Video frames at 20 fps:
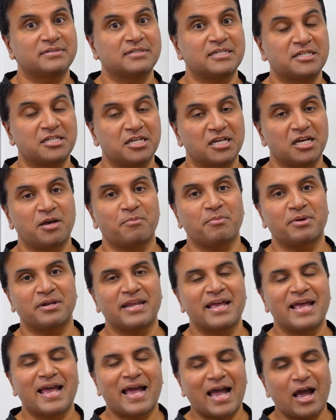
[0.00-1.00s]

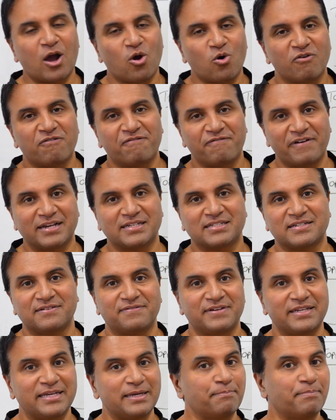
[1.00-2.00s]
determine how
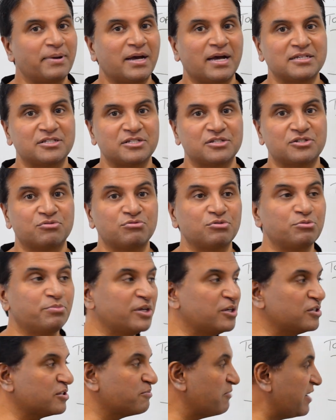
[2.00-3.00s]
effectively it passes through
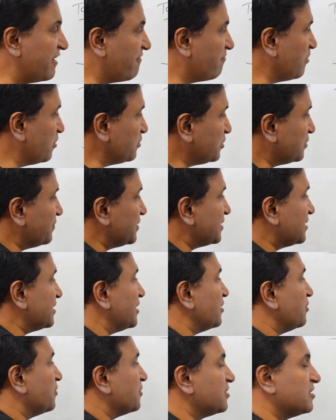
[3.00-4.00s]
because if most of it's
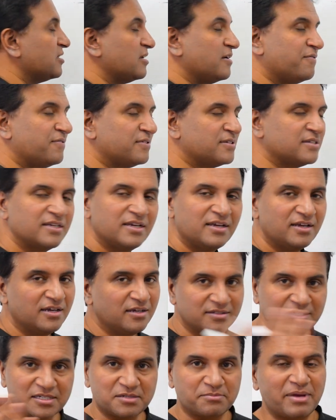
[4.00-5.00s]
sitting on the surface, it
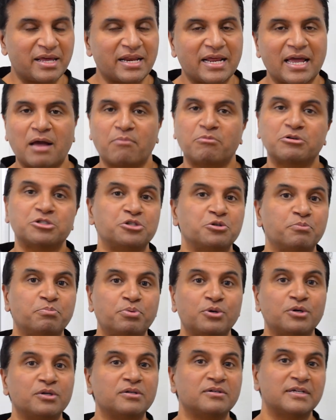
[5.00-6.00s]
doesn't matter how much you
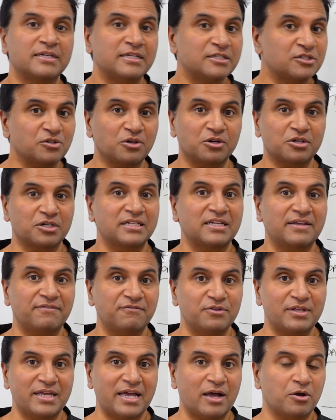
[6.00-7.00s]
put, it's not going to
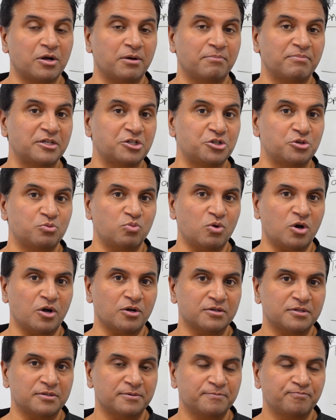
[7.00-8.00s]
give you the outcome that you
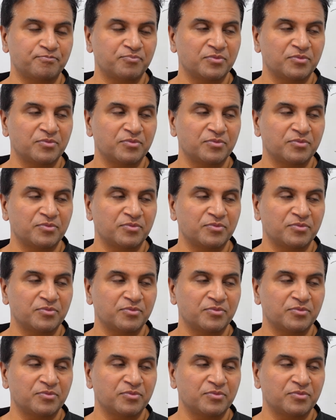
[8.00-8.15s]
want.